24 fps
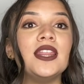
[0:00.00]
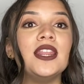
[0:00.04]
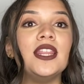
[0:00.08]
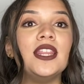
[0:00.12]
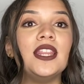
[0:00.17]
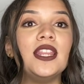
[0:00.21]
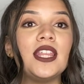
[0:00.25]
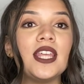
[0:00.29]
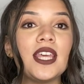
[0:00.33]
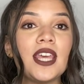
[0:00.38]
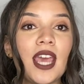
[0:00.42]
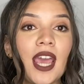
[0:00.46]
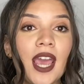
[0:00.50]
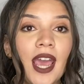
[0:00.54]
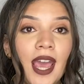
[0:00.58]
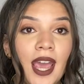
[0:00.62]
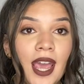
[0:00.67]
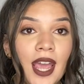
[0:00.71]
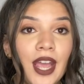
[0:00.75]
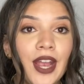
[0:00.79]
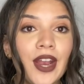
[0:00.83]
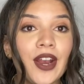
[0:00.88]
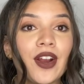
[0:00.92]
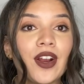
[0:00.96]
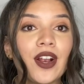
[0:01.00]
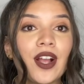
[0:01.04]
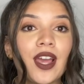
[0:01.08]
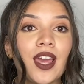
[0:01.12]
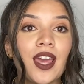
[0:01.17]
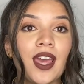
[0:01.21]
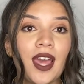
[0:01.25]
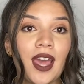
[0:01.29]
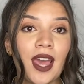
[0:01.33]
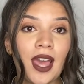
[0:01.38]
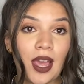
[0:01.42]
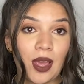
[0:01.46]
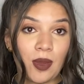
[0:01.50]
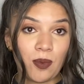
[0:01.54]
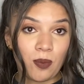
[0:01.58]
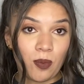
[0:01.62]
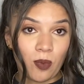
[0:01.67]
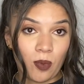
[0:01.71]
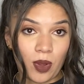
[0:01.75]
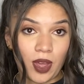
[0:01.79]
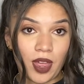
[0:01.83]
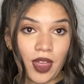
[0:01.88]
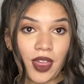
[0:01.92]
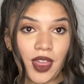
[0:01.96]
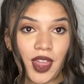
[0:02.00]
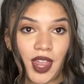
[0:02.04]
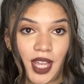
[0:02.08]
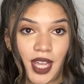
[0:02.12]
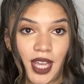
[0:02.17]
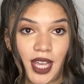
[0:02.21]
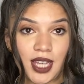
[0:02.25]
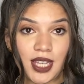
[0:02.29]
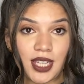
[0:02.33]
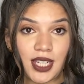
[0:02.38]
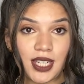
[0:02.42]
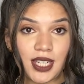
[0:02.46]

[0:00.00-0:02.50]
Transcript: the hair came with it?